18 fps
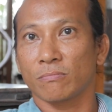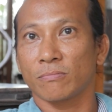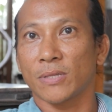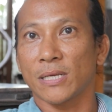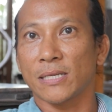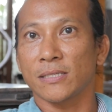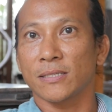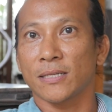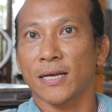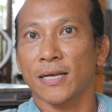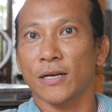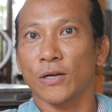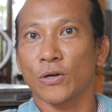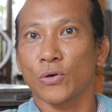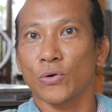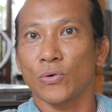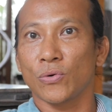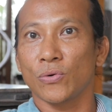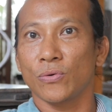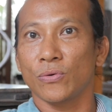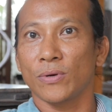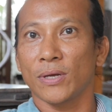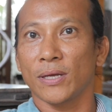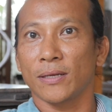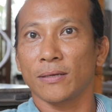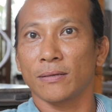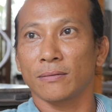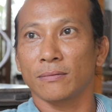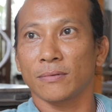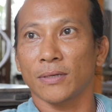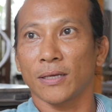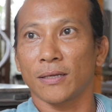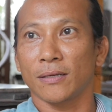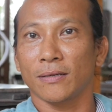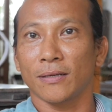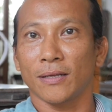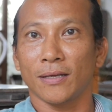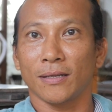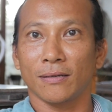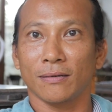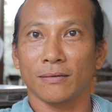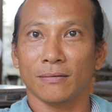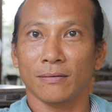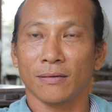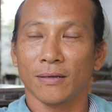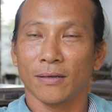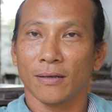things kind of grew. And